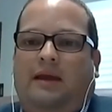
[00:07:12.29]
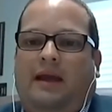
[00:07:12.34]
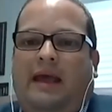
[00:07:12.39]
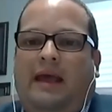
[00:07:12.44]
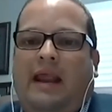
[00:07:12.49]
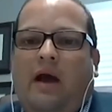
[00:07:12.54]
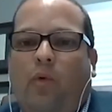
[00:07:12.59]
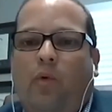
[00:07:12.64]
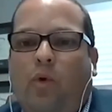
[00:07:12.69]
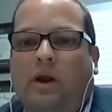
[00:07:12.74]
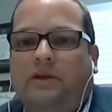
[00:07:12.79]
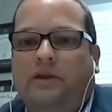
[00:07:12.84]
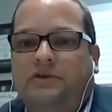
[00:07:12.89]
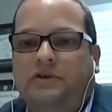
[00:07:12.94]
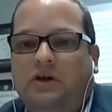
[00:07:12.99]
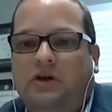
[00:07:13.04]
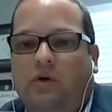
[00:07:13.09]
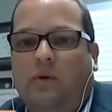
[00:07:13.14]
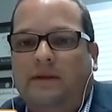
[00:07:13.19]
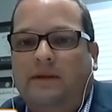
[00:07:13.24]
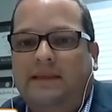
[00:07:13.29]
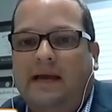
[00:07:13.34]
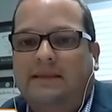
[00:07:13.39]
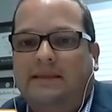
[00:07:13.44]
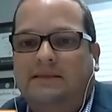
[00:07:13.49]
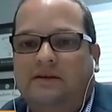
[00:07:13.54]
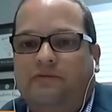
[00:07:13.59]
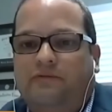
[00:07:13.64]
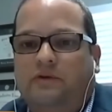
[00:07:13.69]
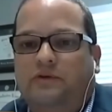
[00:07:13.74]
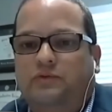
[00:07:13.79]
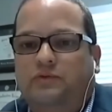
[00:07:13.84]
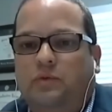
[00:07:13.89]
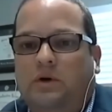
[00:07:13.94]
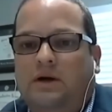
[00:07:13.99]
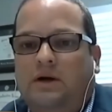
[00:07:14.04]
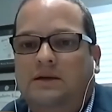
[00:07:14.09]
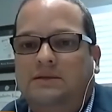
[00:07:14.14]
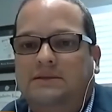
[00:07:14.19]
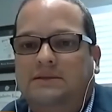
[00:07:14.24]
And I wanted to know what that difference
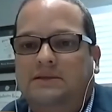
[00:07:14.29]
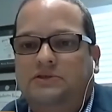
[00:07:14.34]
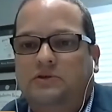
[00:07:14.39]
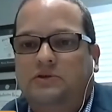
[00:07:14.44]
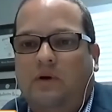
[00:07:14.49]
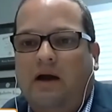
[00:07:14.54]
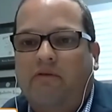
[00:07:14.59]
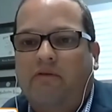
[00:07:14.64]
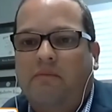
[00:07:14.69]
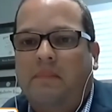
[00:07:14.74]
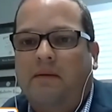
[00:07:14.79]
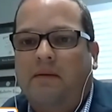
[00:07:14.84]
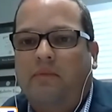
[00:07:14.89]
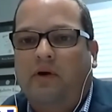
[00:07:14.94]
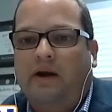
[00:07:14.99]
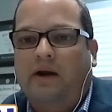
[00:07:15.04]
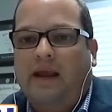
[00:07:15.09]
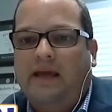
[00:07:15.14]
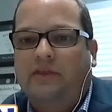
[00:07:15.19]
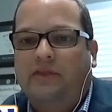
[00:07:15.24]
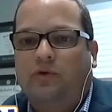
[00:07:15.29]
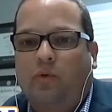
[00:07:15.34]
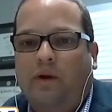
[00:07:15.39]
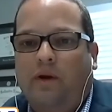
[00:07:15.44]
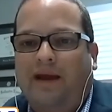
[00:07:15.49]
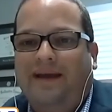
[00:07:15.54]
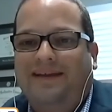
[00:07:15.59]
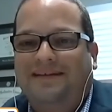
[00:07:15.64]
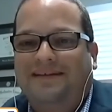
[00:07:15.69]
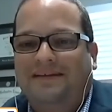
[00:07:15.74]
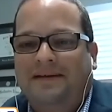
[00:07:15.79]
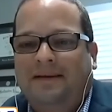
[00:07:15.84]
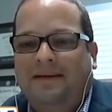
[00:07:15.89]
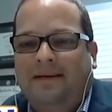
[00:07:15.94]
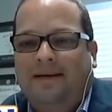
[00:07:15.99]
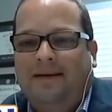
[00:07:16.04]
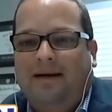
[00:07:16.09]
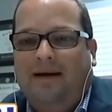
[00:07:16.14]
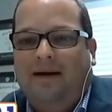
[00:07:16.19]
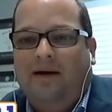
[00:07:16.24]
was. And so I remember in eighth grade,
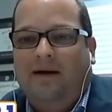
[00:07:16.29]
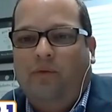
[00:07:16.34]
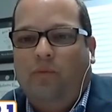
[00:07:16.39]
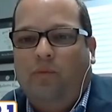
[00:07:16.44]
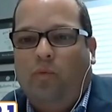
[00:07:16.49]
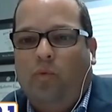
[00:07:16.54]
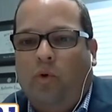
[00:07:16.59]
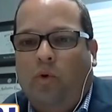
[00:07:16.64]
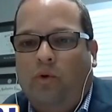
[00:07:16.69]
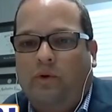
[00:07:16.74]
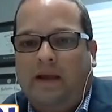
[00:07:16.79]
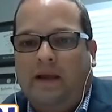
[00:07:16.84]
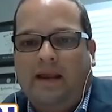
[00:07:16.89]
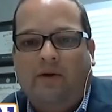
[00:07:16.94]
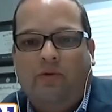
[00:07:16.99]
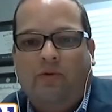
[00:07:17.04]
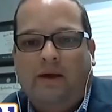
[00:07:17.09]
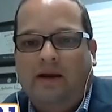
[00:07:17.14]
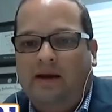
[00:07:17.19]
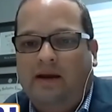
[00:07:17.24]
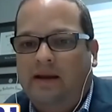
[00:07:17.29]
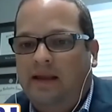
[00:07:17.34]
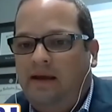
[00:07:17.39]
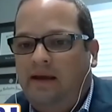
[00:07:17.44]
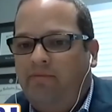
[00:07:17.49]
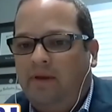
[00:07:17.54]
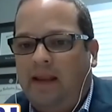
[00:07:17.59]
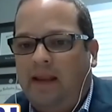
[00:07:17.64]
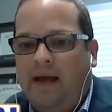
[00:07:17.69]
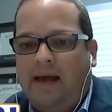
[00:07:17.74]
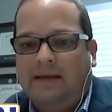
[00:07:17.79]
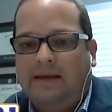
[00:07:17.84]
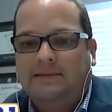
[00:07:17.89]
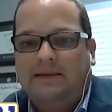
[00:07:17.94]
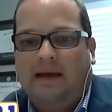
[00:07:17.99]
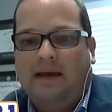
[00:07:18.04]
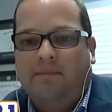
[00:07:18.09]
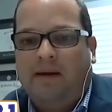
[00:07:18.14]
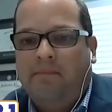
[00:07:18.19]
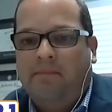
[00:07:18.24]
uh, getting ready to leave class,
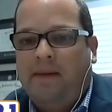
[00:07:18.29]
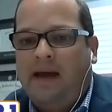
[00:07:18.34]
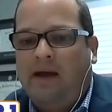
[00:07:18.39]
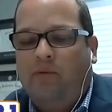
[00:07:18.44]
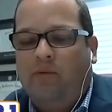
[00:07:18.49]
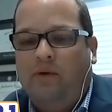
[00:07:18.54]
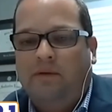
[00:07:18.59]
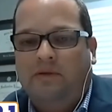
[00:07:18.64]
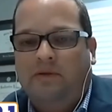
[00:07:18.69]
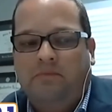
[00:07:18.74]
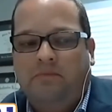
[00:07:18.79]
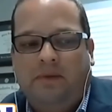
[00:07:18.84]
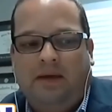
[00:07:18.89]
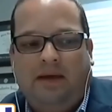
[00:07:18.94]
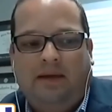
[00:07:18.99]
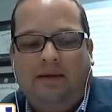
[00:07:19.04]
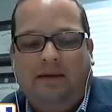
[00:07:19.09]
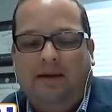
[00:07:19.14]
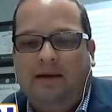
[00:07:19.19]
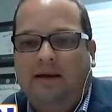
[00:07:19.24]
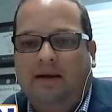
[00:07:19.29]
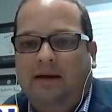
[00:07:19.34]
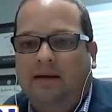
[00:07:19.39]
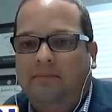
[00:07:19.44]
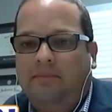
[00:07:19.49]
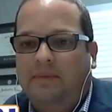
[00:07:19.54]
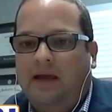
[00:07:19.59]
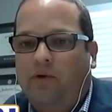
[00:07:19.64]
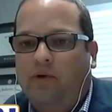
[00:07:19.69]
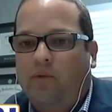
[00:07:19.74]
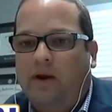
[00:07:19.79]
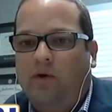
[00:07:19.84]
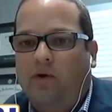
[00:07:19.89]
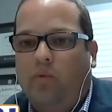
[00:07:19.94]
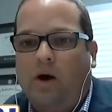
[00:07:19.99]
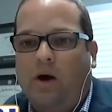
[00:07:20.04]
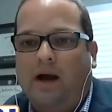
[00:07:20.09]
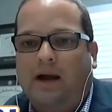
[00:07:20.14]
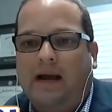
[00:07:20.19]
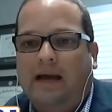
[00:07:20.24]
had my bag with me, uh, getting ready to
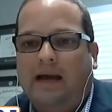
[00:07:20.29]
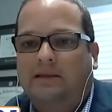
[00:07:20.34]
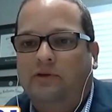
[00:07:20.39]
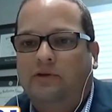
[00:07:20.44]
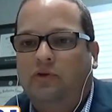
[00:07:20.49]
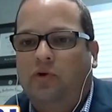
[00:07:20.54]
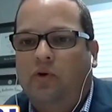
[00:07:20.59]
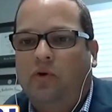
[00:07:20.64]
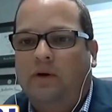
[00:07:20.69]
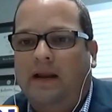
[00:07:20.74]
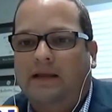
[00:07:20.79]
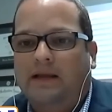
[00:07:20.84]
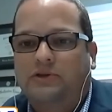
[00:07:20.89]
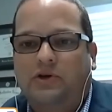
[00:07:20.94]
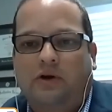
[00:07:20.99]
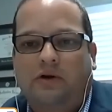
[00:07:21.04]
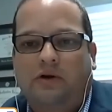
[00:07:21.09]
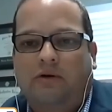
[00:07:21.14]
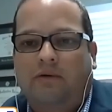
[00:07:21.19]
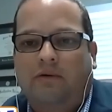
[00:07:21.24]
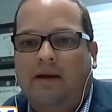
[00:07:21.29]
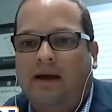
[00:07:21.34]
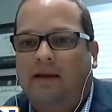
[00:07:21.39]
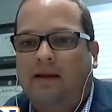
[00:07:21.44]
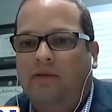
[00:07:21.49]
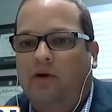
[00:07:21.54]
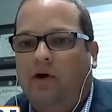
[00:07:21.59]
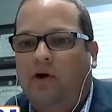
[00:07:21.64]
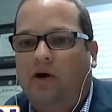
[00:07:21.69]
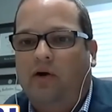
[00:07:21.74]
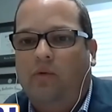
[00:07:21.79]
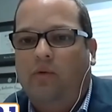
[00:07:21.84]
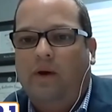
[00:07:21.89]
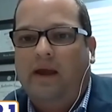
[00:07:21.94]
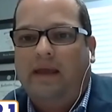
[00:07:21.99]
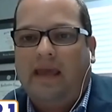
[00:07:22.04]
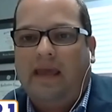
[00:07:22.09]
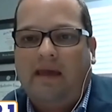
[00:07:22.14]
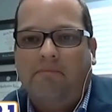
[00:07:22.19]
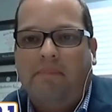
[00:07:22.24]
walk out the door. And I turned around in the
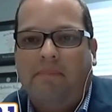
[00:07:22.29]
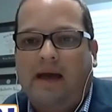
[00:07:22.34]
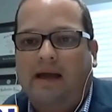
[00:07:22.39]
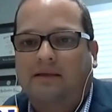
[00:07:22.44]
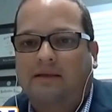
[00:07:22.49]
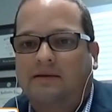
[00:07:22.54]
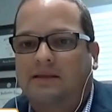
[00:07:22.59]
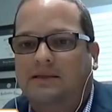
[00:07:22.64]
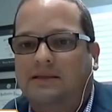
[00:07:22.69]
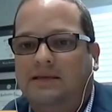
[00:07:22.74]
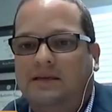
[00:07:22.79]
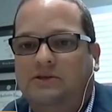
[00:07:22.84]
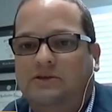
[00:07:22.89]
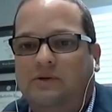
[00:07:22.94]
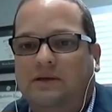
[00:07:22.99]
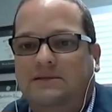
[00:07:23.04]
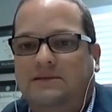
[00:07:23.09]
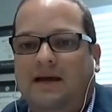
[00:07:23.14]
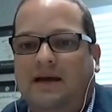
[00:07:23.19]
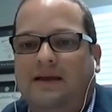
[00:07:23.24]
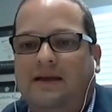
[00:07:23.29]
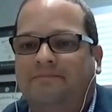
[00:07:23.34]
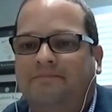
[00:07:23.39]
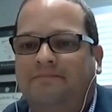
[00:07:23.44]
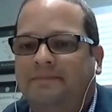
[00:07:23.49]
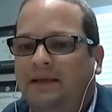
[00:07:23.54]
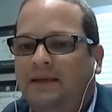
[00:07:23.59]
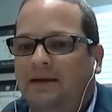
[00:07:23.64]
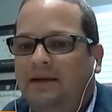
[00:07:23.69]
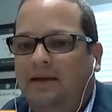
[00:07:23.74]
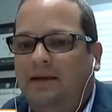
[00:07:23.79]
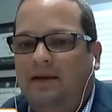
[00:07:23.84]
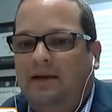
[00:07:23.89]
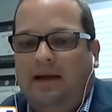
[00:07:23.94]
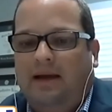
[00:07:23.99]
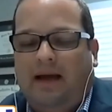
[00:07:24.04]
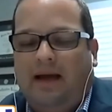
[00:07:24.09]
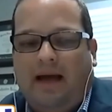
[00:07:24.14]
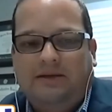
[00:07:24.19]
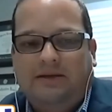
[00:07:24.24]
hallway, came back to the teacher, and I said,
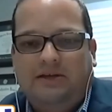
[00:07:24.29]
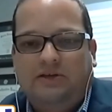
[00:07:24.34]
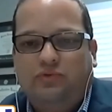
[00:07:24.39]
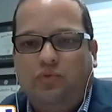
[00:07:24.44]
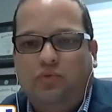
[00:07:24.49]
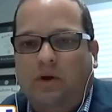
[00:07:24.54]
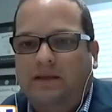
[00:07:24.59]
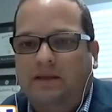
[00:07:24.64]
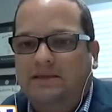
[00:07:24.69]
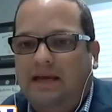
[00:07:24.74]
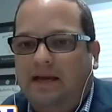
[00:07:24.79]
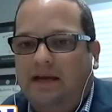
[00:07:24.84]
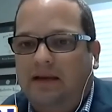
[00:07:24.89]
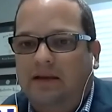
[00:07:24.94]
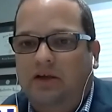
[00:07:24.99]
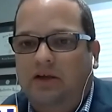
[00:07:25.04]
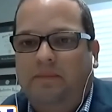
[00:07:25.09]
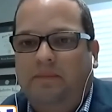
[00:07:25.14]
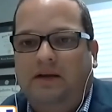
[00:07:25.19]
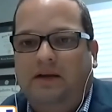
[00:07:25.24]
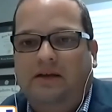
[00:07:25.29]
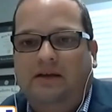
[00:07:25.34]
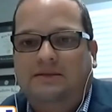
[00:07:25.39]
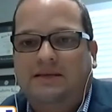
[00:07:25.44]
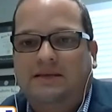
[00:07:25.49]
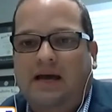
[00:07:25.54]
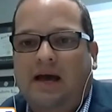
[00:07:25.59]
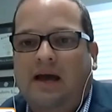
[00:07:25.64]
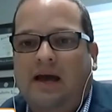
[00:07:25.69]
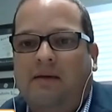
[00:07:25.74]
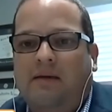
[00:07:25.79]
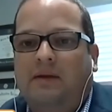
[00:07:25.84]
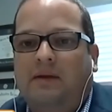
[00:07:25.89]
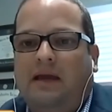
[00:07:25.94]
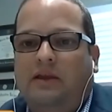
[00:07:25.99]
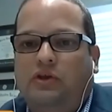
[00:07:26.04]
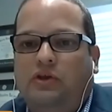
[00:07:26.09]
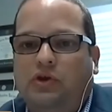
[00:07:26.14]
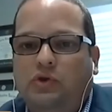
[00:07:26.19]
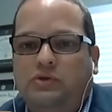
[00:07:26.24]
I just want to take a little bit of your time.
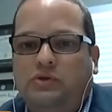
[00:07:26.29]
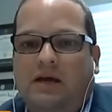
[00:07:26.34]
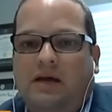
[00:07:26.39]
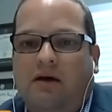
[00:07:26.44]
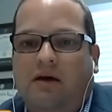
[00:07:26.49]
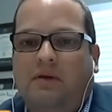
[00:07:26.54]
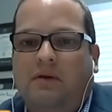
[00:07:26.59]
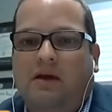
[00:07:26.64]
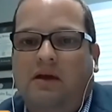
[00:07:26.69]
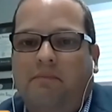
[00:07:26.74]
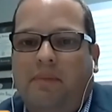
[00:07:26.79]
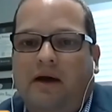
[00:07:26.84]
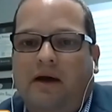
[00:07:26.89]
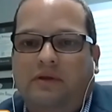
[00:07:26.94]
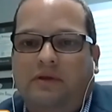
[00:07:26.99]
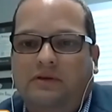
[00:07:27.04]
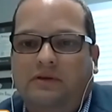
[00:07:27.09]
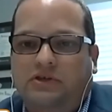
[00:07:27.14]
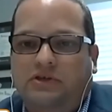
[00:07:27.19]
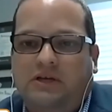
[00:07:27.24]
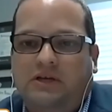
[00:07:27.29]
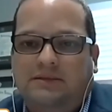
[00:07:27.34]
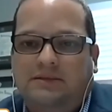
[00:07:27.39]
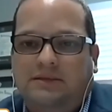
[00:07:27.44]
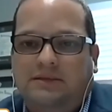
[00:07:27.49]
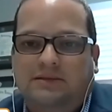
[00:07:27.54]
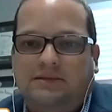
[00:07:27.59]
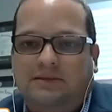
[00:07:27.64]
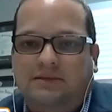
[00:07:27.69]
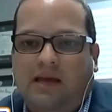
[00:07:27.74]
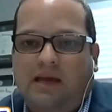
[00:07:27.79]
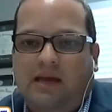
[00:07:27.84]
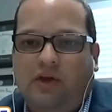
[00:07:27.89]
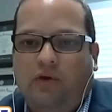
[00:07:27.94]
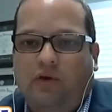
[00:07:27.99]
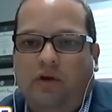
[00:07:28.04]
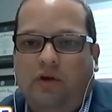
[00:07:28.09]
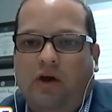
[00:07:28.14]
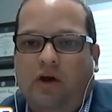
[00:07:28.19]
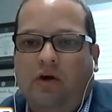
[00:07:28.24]
Can you tell me about the Jesus that
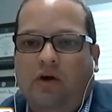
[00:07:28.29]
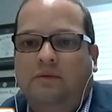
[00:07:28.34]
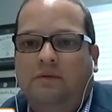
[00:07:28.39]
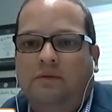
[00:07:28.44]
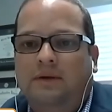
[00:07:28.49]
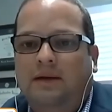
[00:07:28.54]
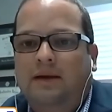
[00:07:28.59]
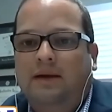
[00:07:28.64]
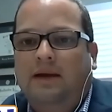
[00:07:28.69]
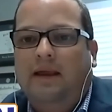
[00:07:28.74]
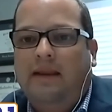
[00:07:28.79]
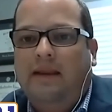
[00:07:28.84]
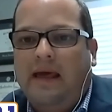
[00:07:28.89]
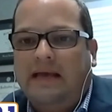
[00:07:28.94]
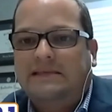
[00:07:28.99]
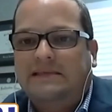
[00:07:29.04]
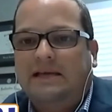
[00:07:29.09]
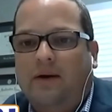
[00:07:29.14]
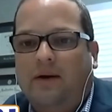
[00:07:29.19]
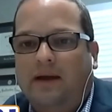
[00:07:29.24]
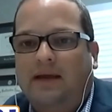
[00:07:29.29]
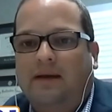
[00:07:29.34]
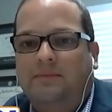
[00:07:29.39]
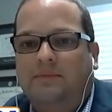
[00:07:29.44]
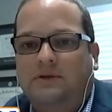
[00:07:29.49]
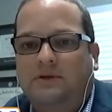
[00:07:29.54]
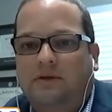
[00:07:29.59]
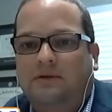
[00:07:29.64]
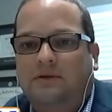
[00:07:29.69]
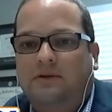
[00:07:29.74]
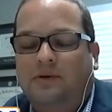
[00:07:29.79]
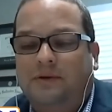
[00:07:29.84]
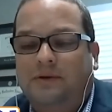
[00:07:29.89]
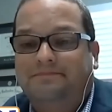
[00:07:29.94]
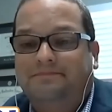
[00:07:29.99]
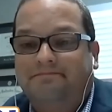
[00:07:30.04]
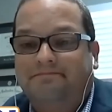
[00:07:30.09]
you know? And that's how I came to know the Lord.